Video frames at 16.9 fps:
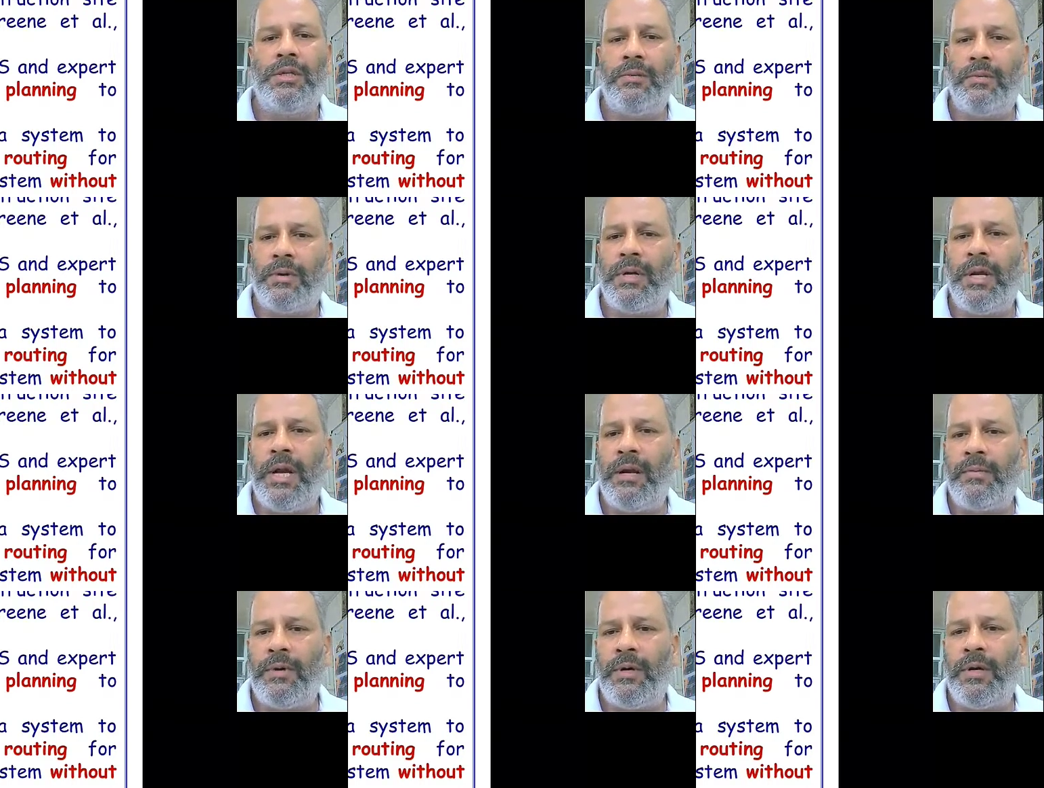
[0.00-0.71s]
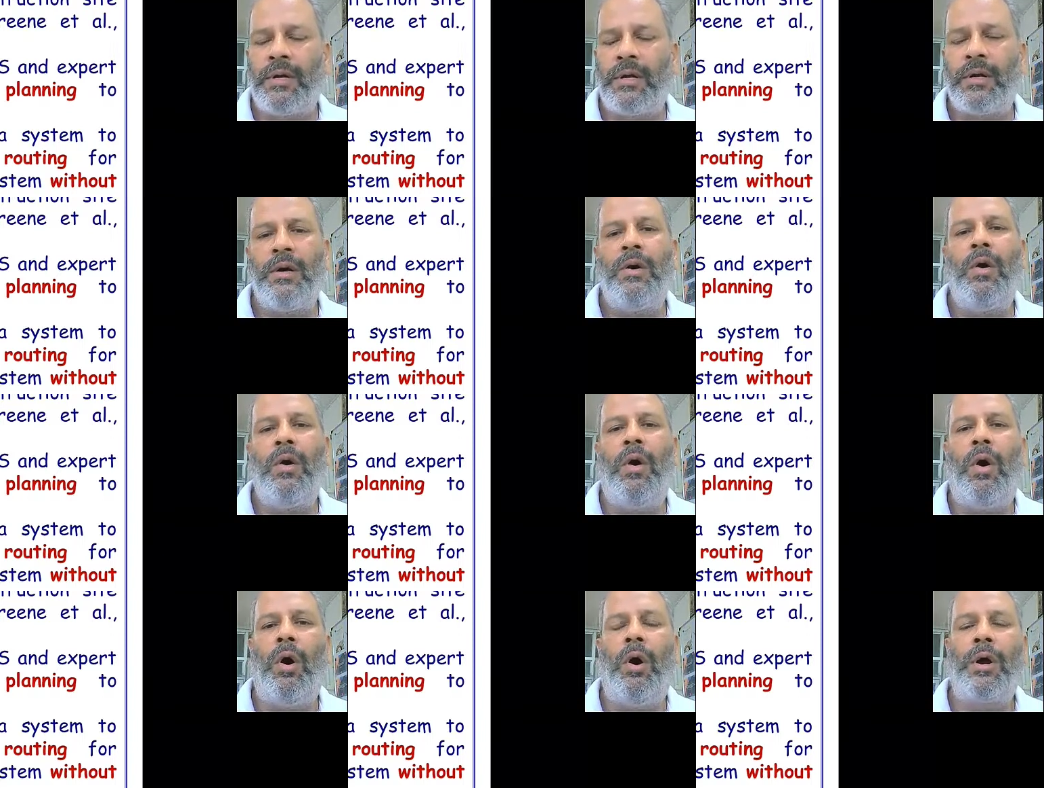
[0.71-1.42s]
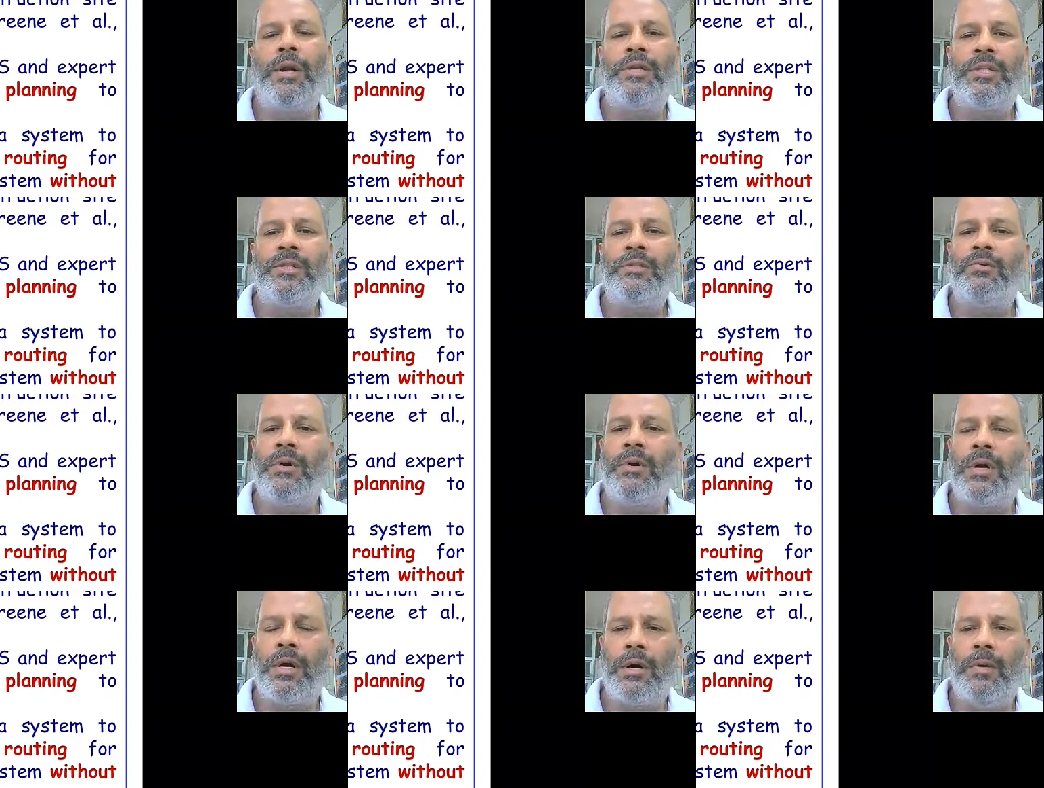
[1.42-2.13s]
sewer network, or
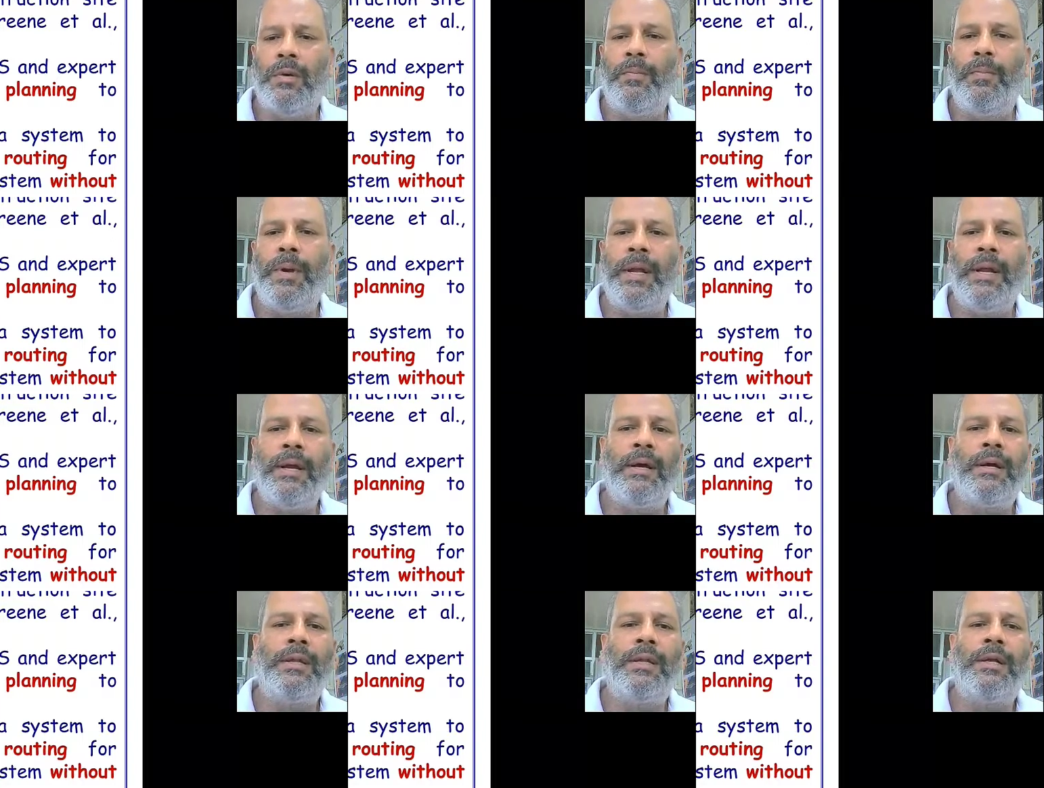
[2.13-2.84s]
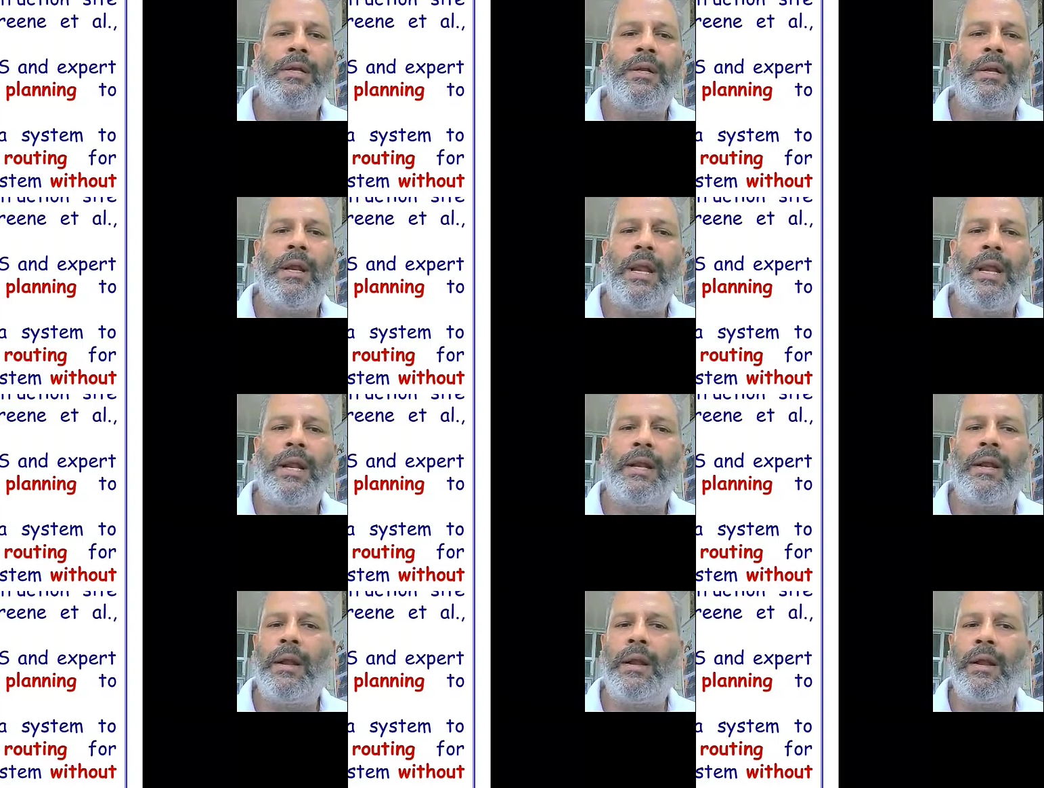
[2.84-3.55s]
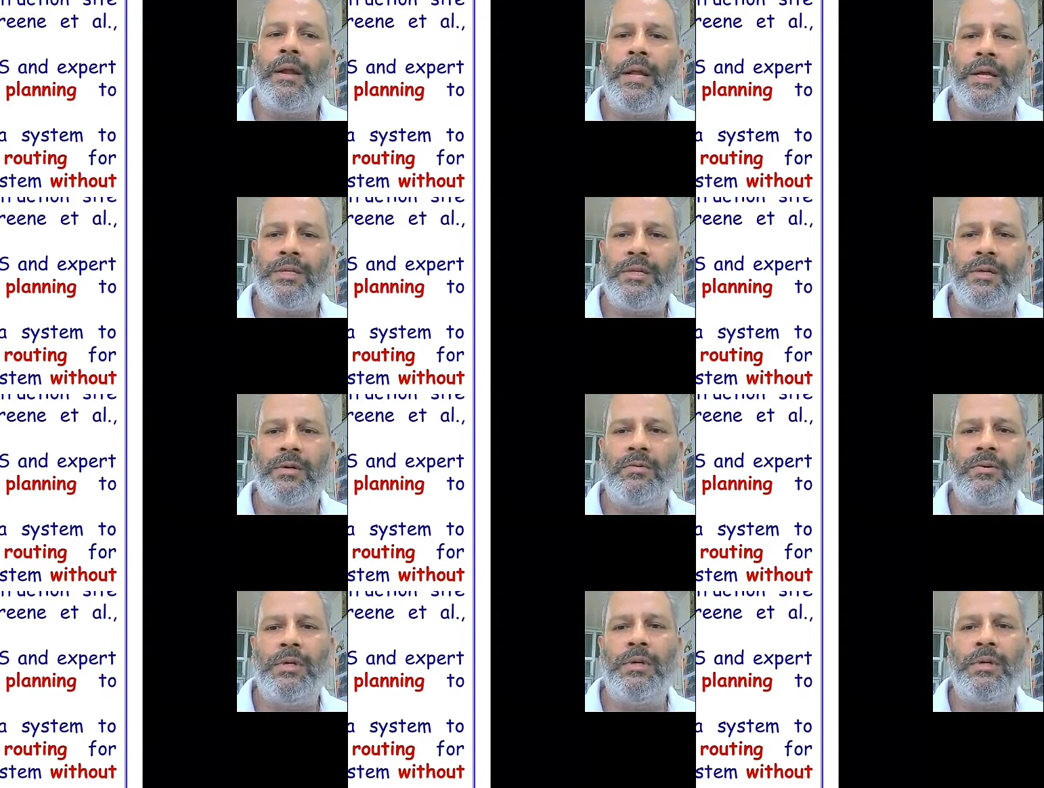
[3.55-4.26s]
just to bring that electrical
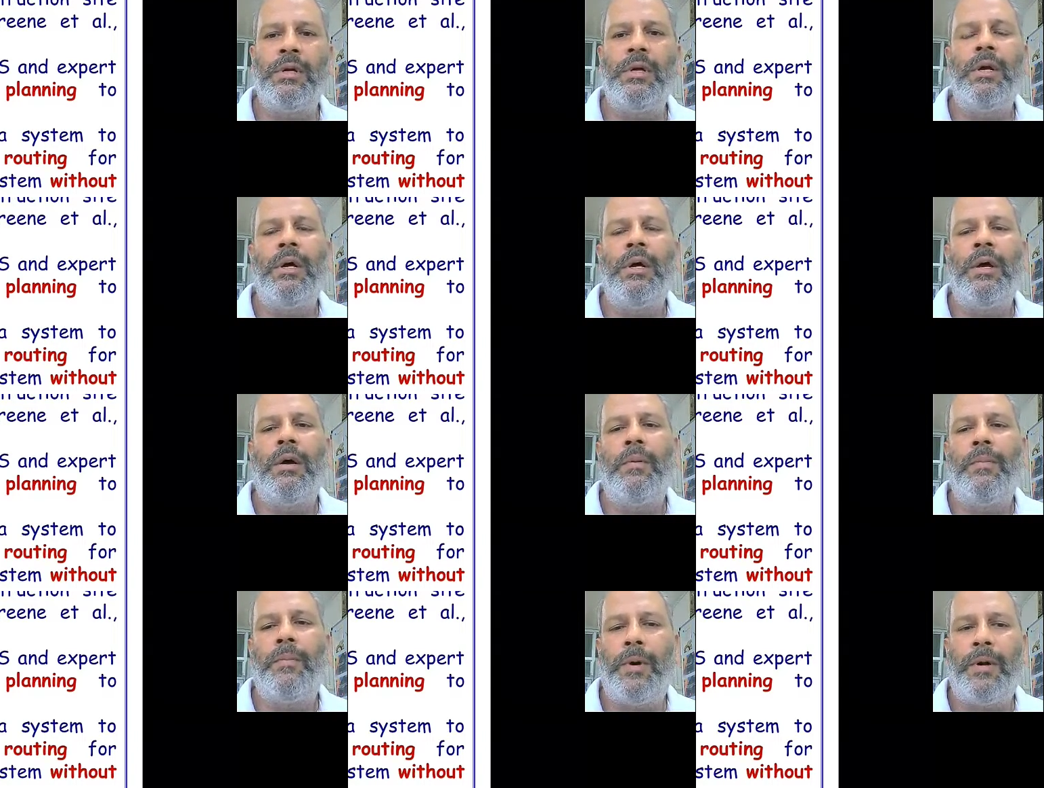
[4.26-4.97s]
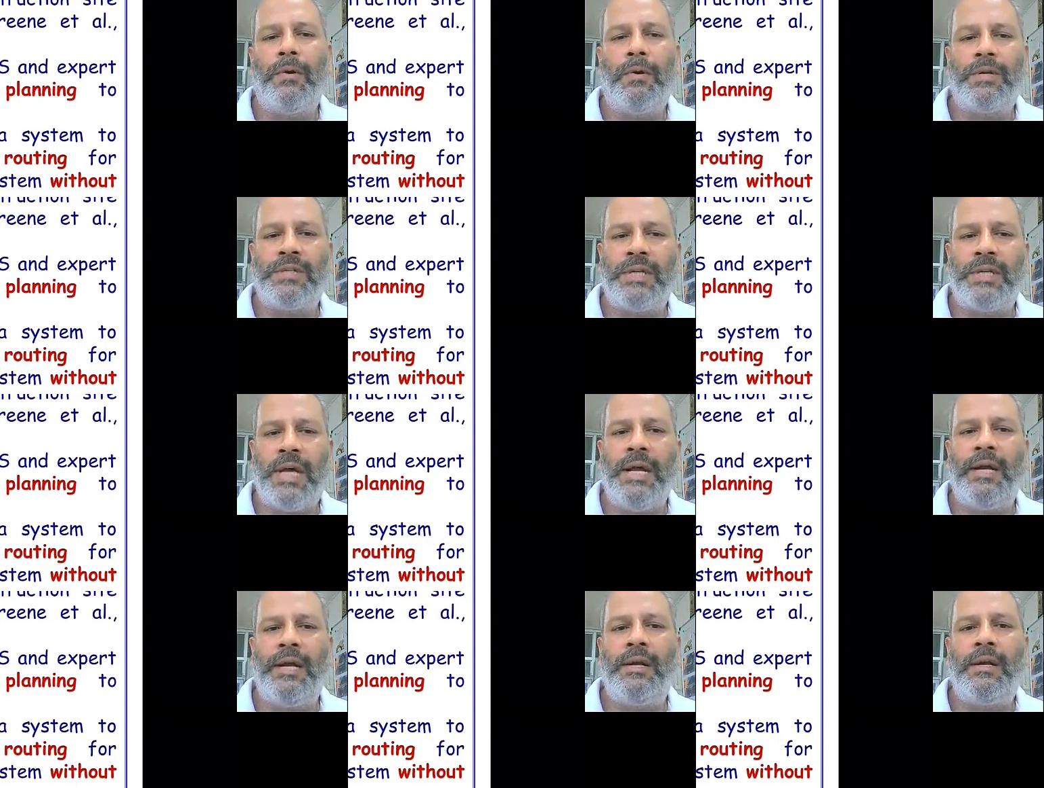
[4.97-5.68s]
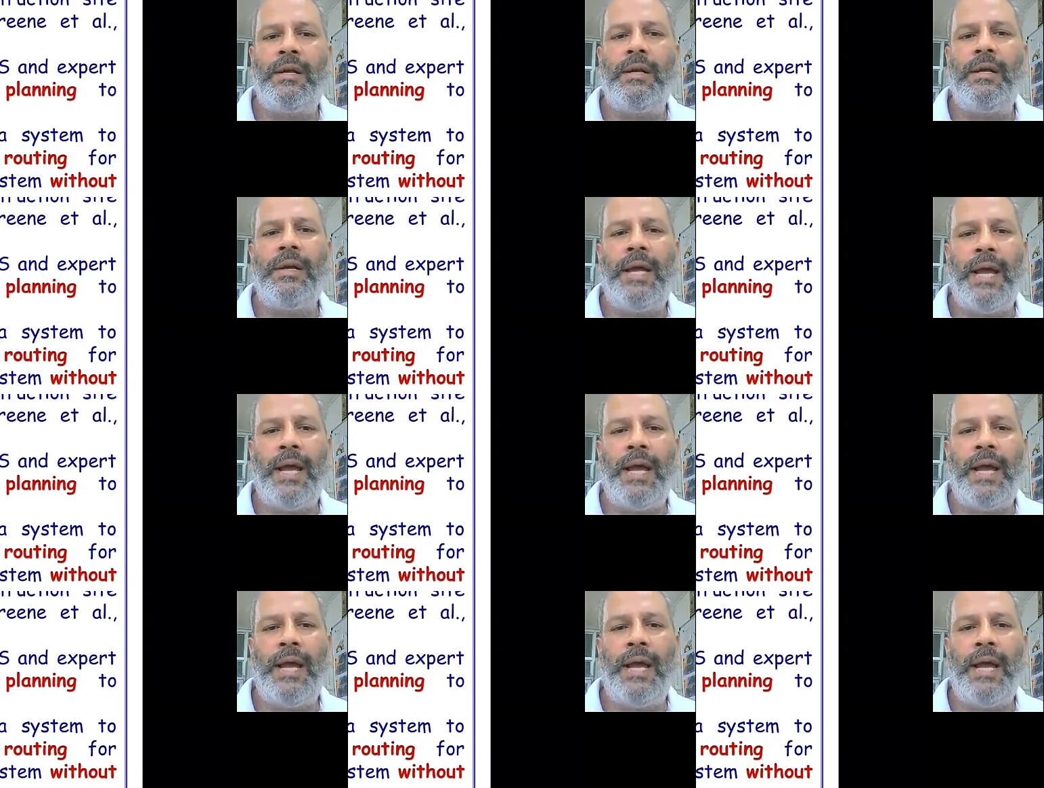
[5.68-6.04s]
connection to a particular site,